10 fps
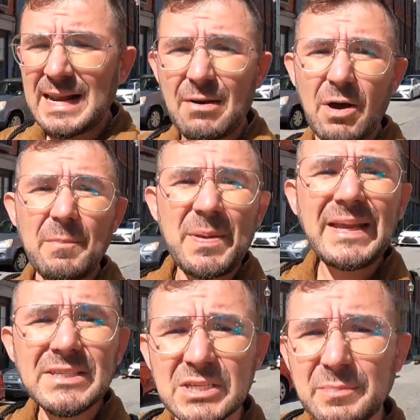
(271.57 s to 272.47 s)
Now, a
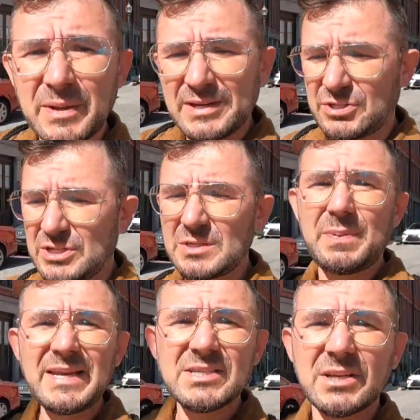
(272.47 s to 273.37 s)
basic bitch is
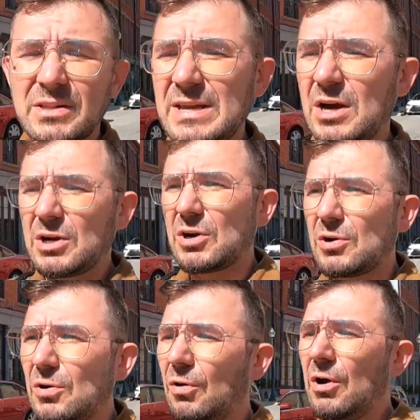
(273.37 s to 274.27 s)
basically a
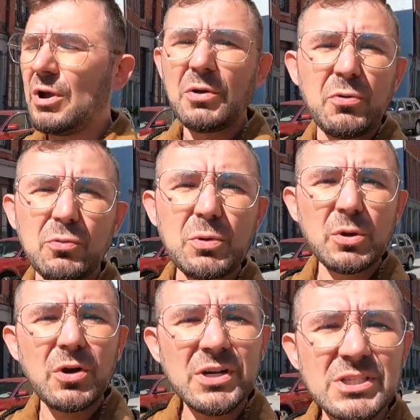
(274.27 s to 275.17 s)
girl who
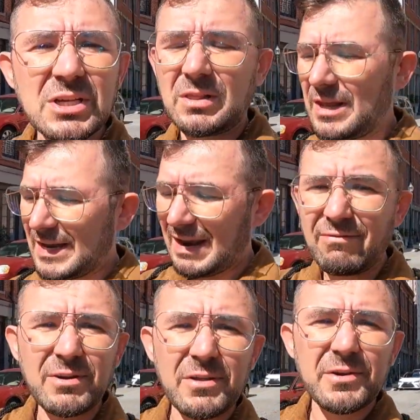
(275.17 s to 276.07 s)
looks like
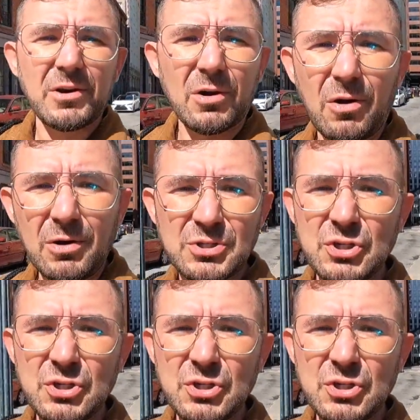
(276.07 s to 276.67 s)
every other girl,